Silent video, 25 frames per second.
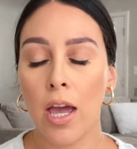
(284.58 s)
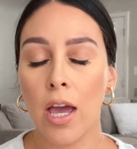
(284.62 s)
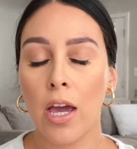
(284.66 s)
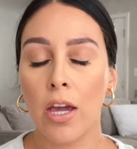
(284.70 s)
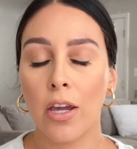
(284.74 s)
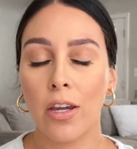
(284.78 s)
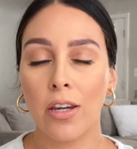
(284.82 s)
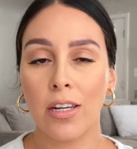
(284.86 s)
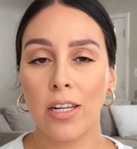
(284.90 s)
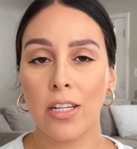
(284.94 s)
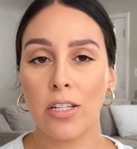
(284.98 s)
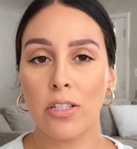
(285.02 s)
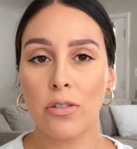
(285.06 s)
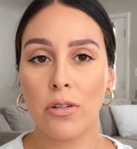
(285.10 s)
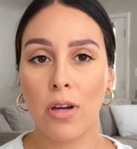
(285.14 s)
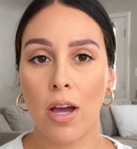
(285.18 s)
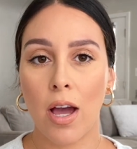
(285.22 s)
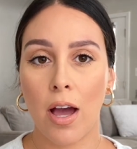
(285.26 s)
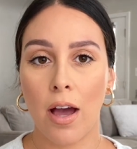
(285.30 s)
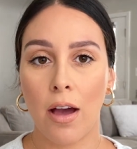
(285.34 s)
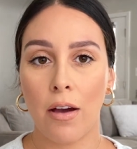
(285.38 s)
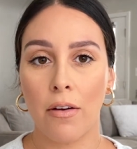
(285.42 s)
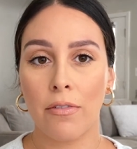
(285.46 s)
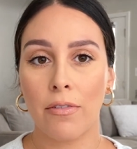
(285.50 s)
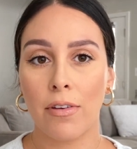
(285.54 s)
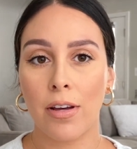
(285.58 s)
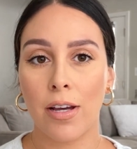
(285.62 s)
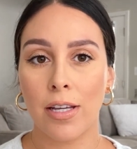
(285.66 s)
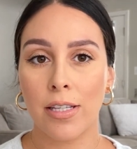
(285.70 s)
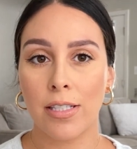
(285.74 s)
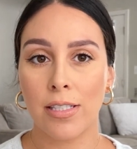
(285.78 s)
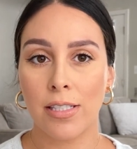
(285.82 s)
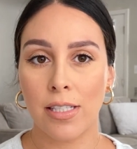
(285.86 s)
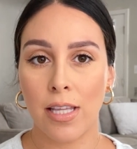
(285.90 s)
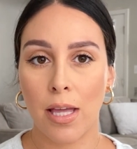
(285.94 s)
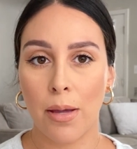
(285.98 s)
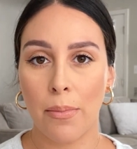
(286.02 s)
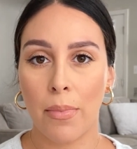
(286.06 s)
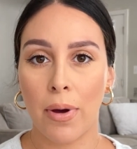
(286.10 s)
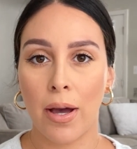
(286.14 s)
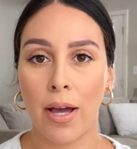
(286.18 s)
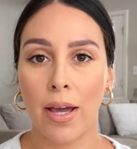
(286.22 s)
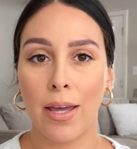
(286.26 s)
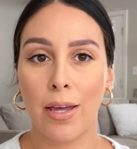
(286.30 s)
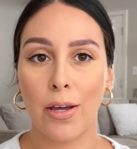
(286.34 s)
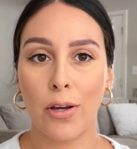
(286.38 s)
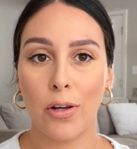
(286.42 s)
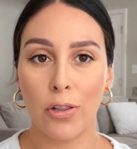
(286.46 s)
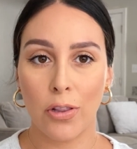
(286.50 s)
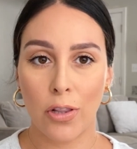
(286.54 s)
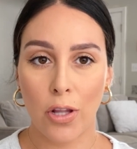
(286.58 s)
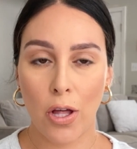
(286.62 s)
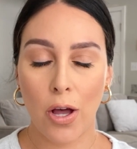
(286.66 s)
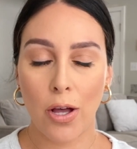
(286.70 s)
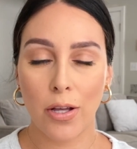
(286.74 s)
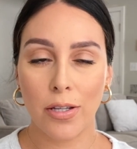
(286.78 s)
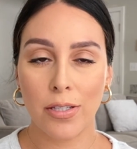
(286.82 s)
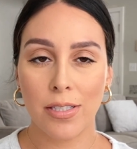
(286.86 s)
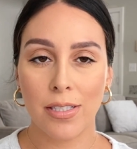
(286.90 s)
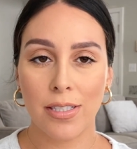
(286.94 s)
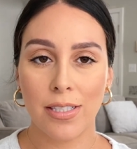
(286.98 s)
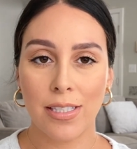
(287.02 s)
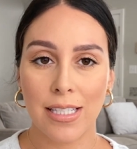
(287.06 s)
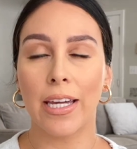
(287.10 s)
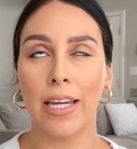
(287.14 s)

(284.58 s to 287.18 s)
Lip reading: you need to have a semi-gloss.